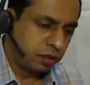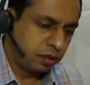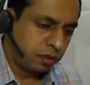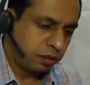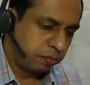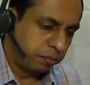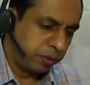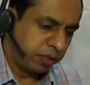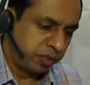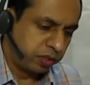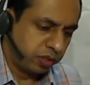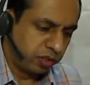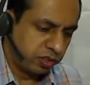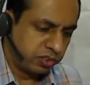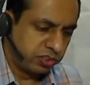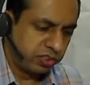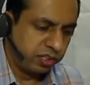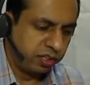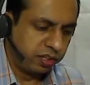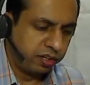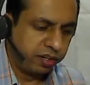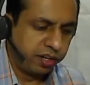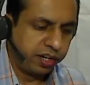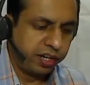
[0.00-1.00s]
Because
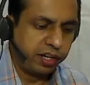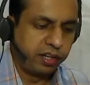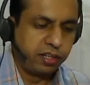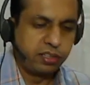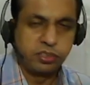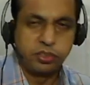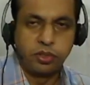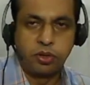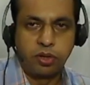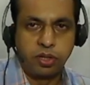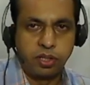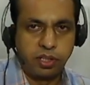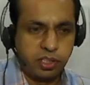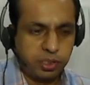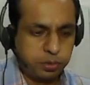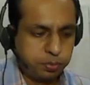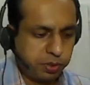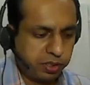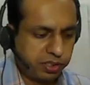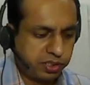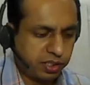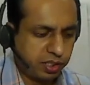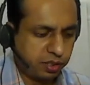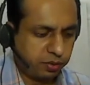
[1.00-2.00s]
the drain is not in this
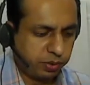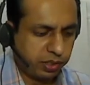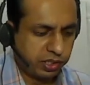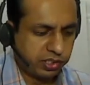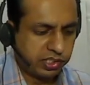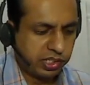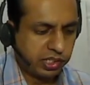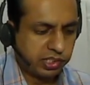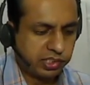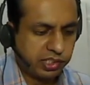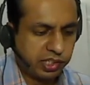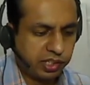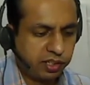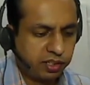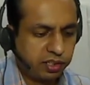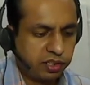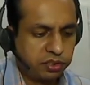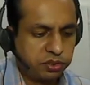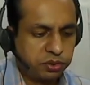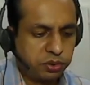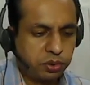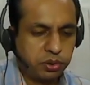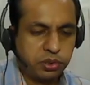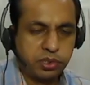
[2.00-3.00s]
picture, we are sensing at the
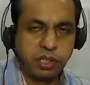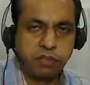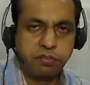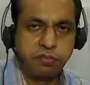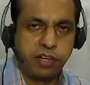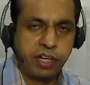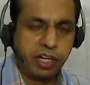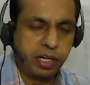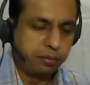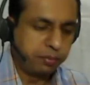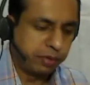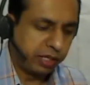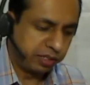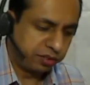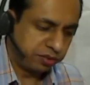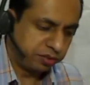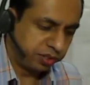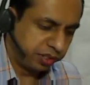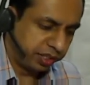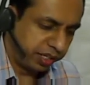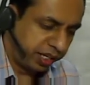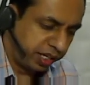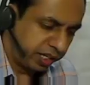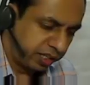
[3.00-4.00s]
source and feeding back to
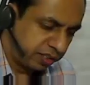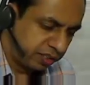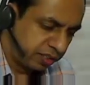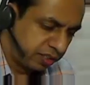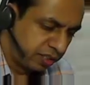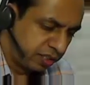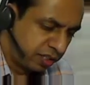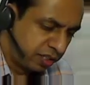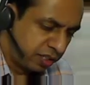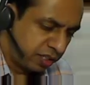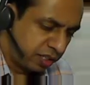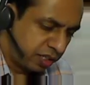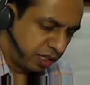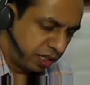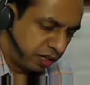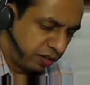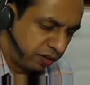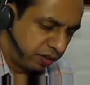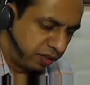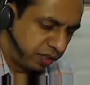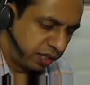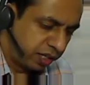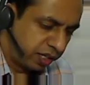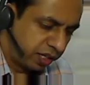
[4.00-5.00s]
the gate. I
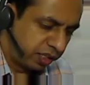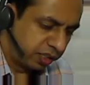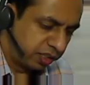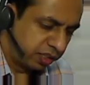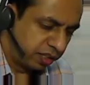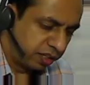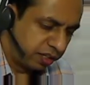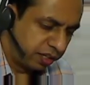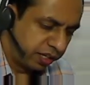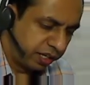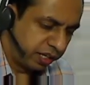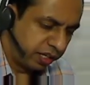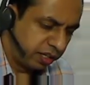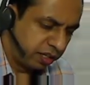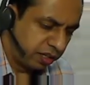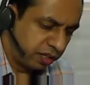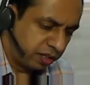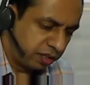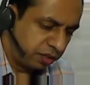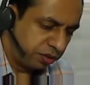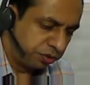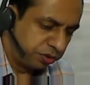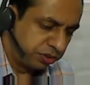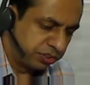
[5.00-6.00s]
will connect the drain
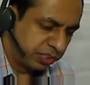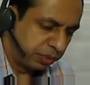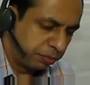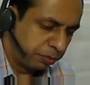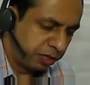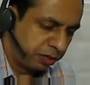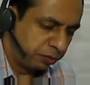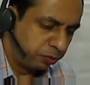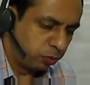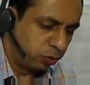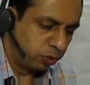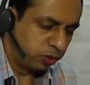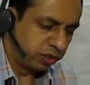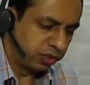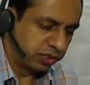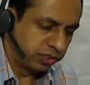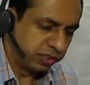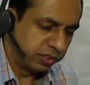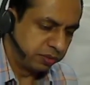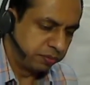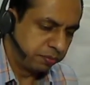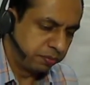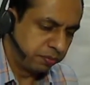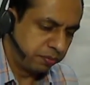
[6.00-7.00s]
to the supply voltage.
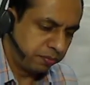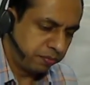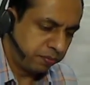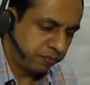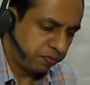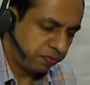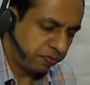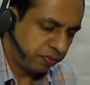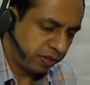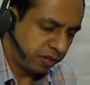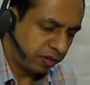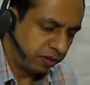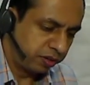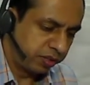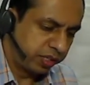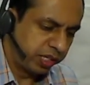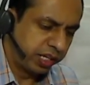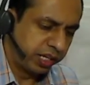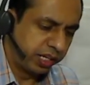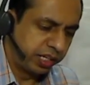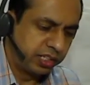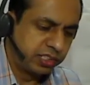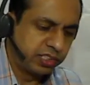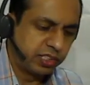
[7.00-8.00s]

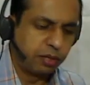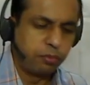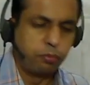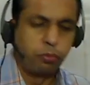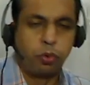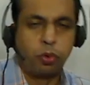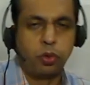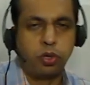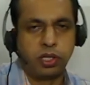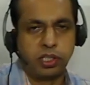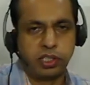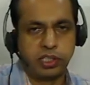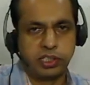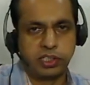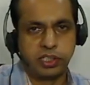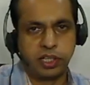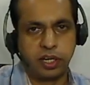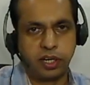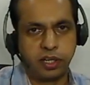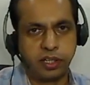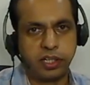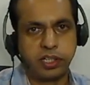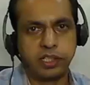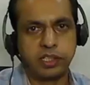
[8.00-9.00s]
Okay, it's some voltage, it's
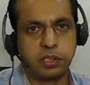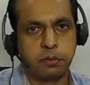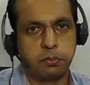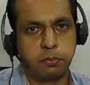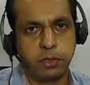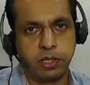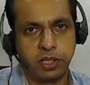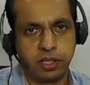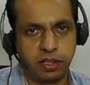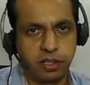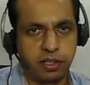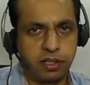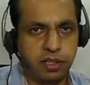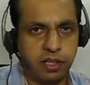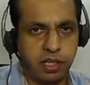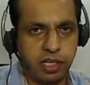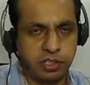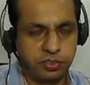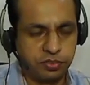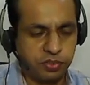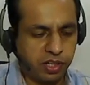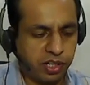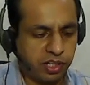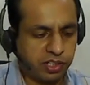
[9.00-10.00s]
connected somewhere.
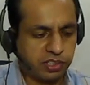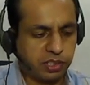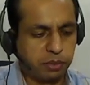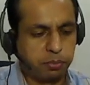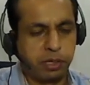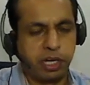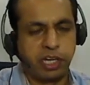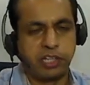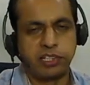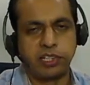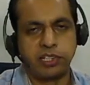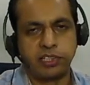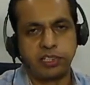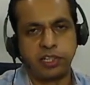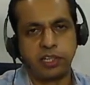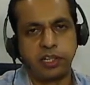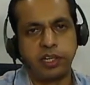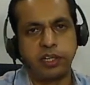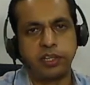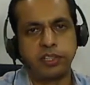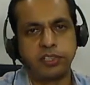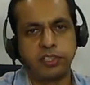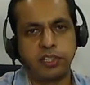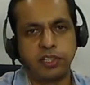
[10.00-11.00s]
As far as the biasing
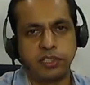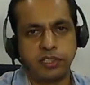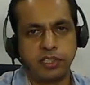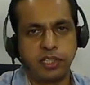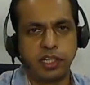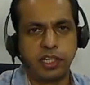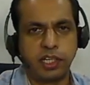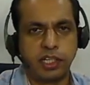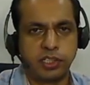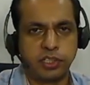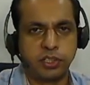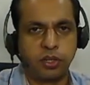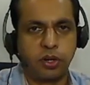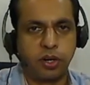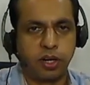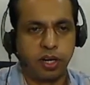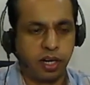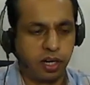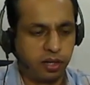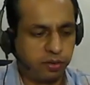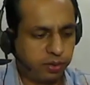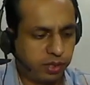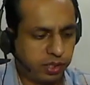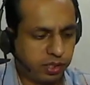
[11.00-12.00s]
circuit is concerned, it's not
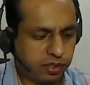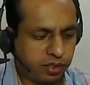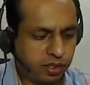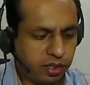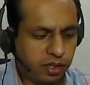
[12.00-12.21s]
relevant